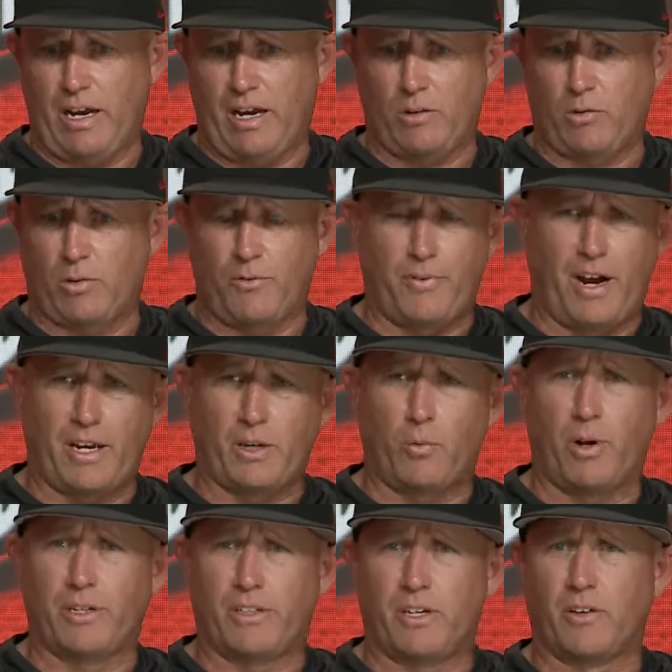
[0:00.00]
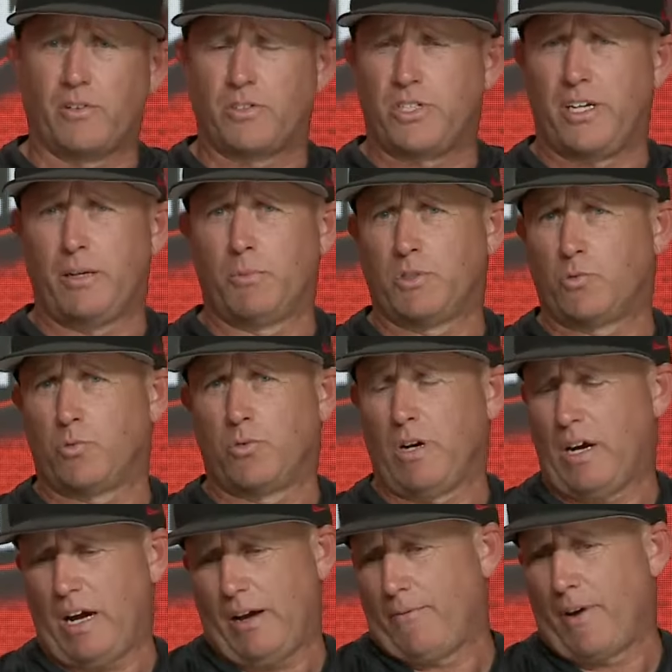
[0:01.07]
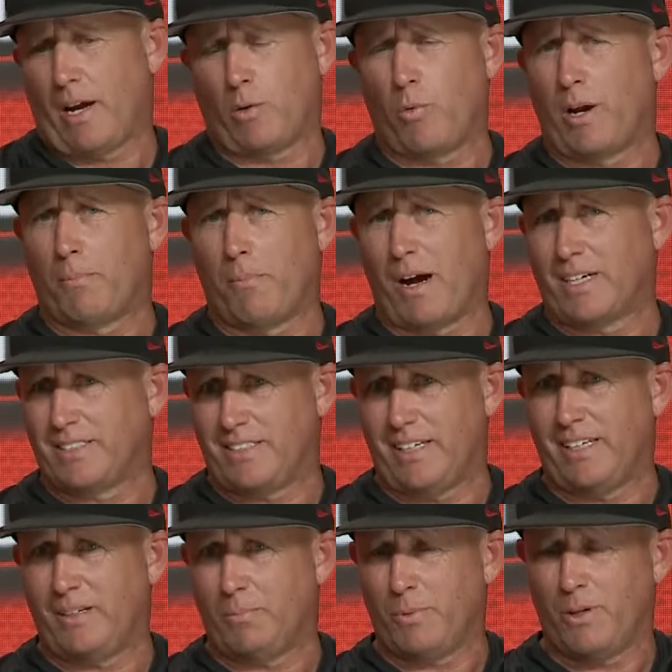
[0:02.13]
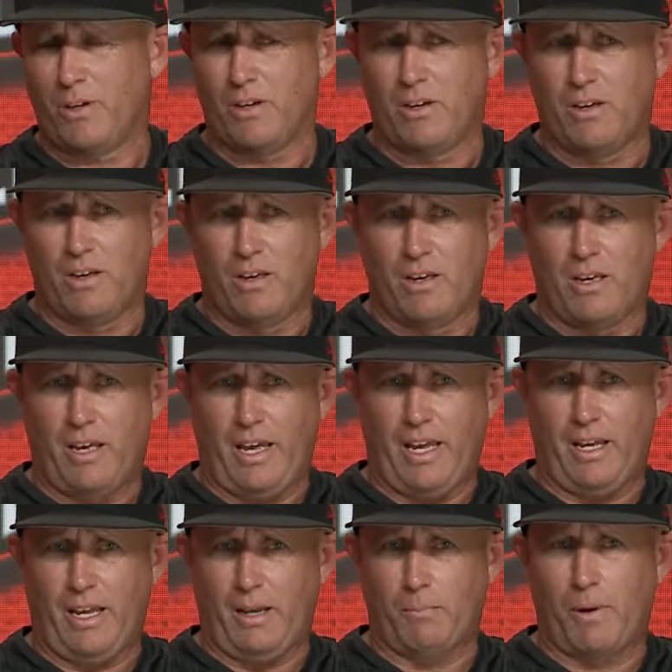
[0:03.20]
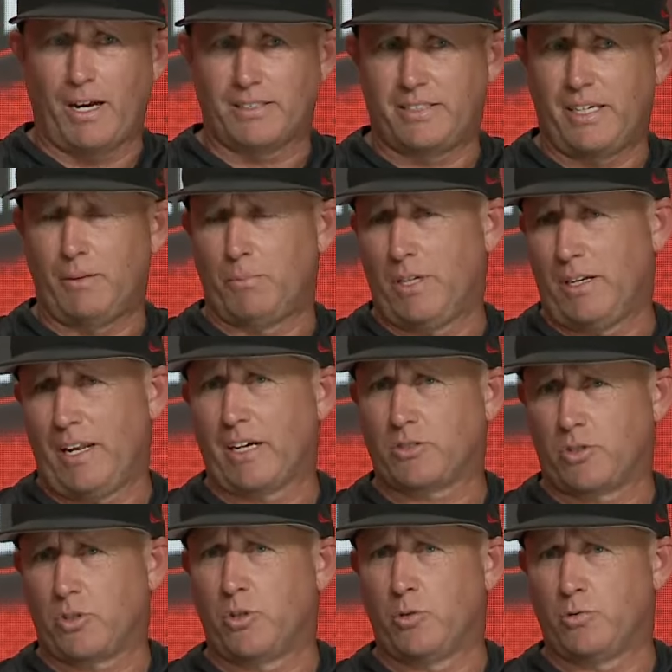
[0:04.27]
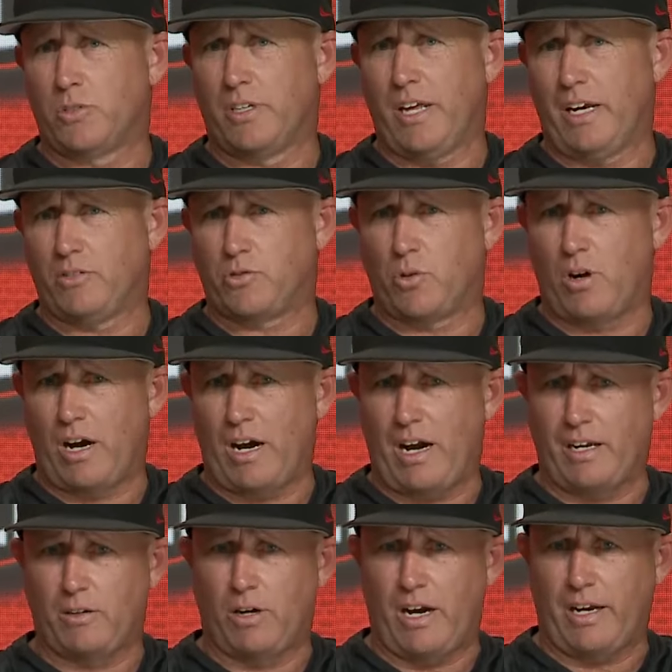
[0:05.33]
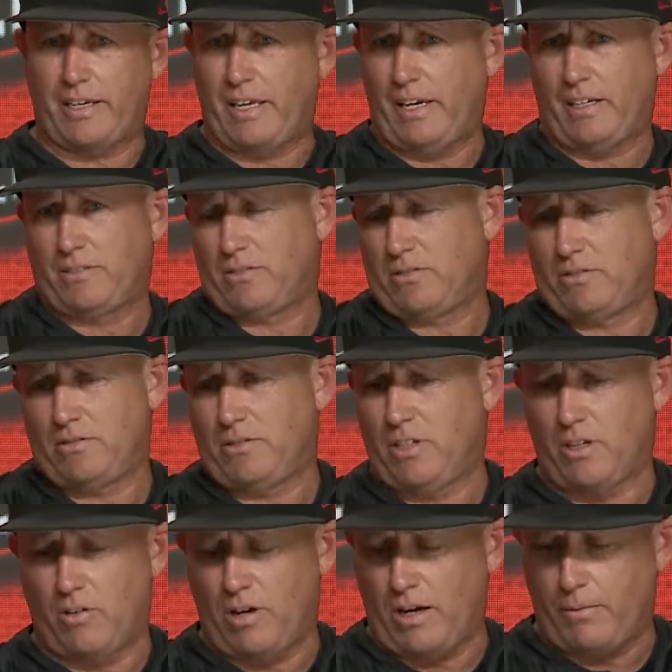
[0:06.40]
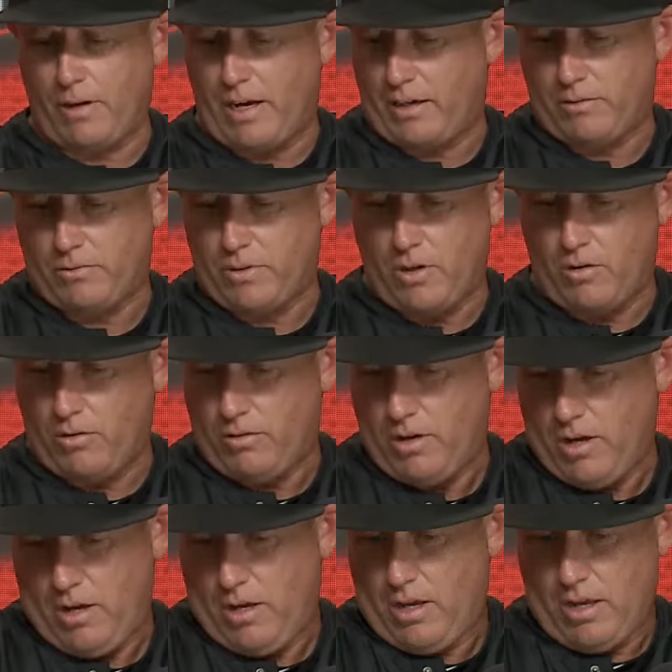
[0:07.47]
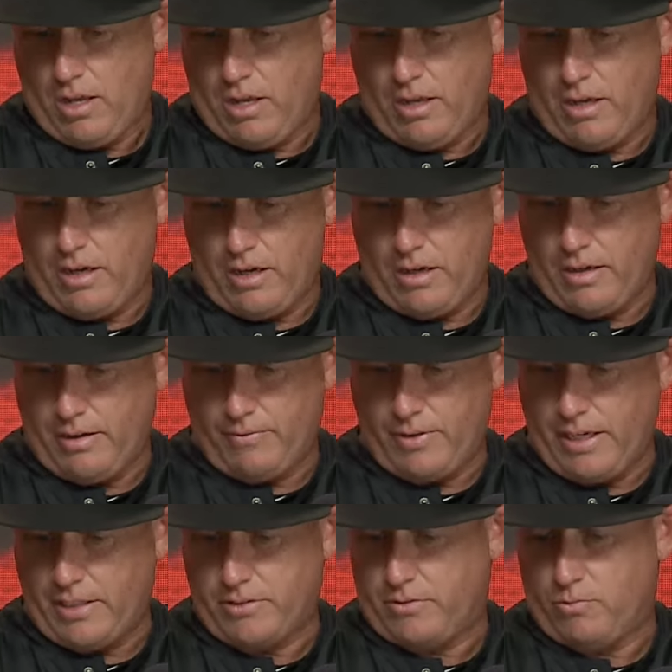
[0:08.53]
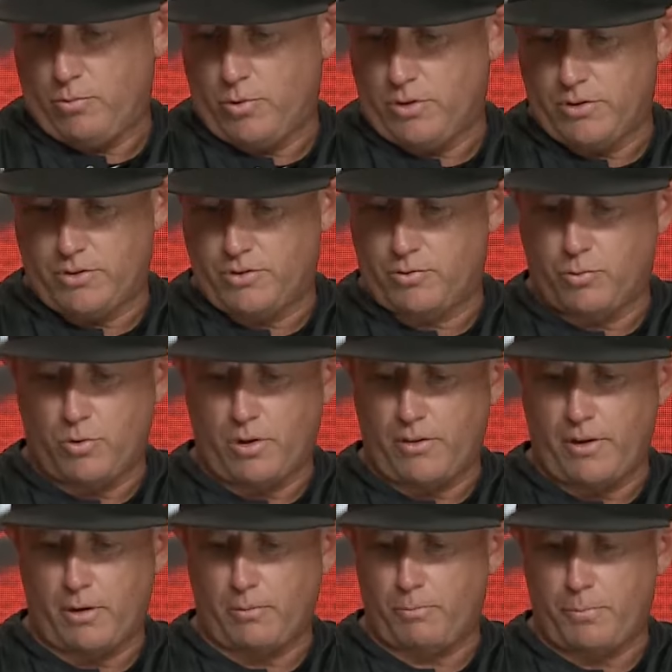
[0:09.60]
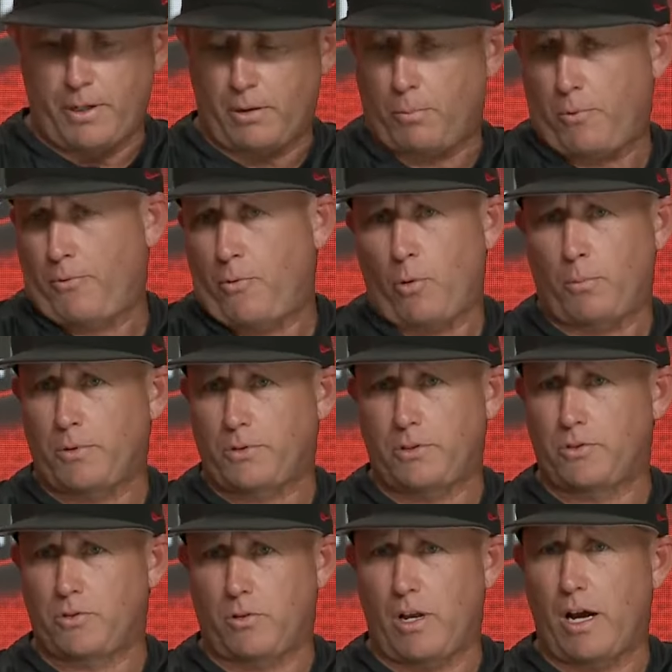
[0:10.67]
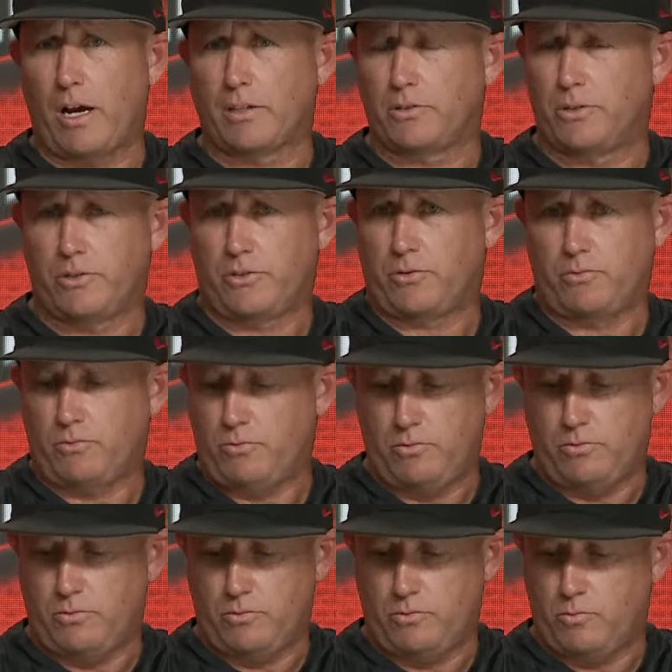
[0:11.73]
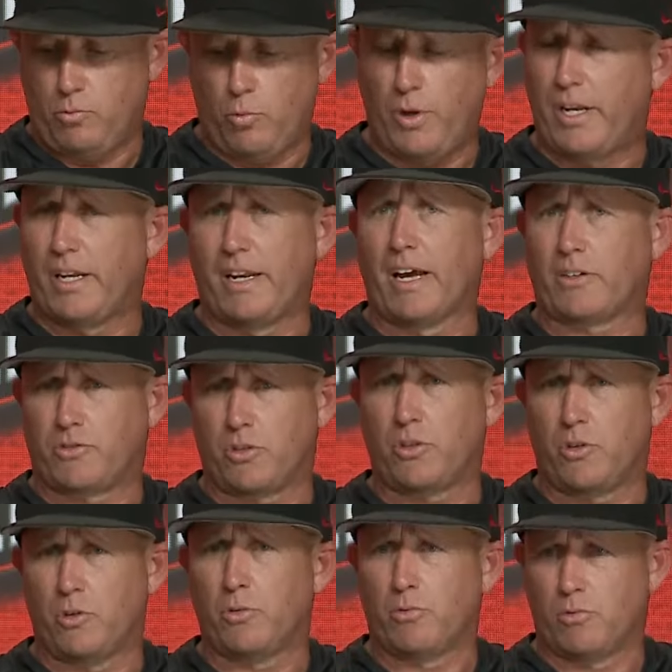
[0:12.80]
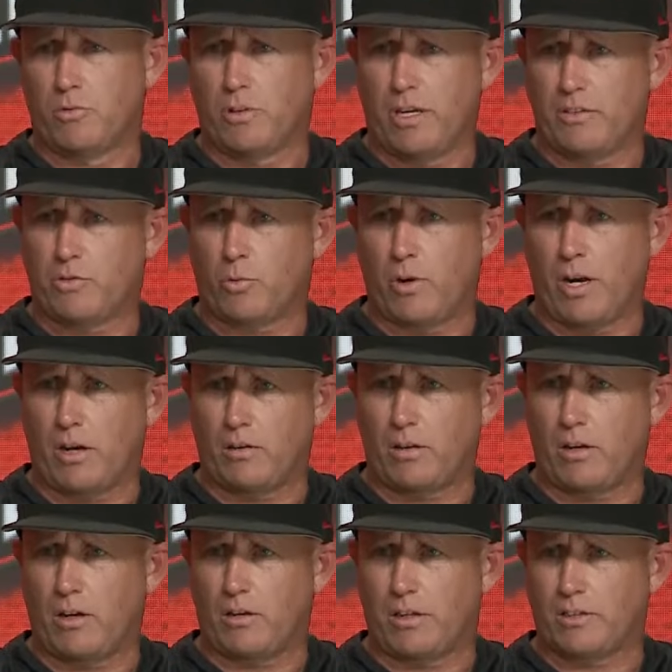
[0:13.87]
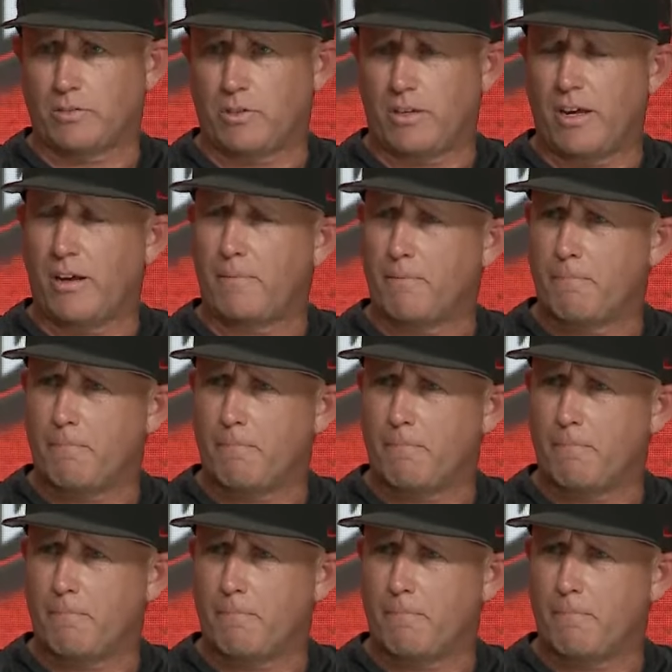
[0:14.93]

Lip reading: don't evaluate the other team as I evaluate my team, and my team didn't execute today. So I don't know if that was one of their better performances or not. Just. We didn't execute. That's the way I'll answer that.